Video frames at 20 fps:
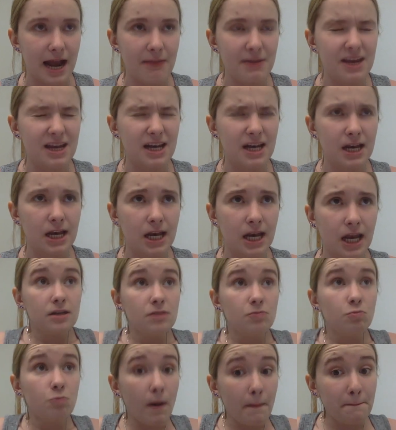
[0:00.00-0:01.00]
I mean,
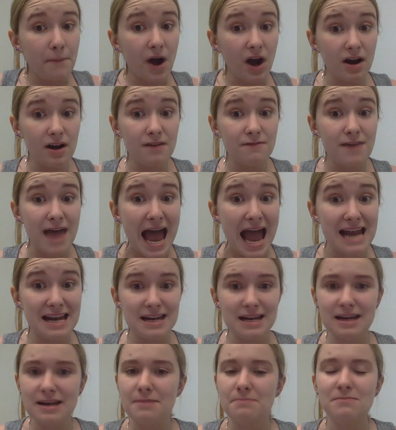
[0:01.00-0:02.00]
what part of that
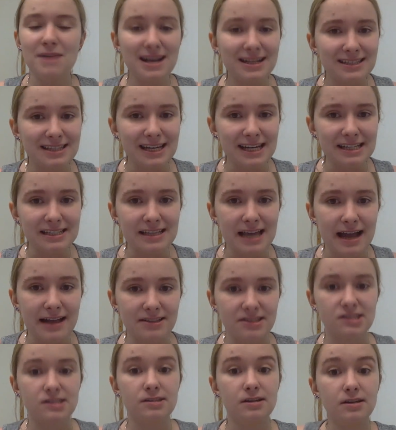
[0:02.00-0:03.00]
makes any
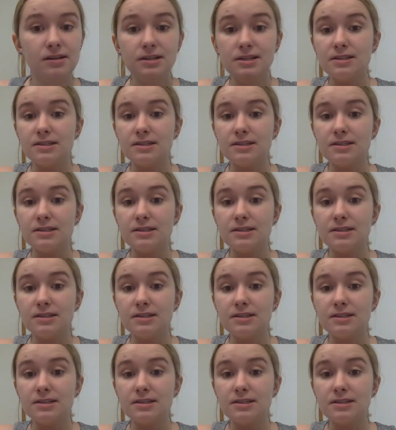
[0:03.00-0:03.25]
sense?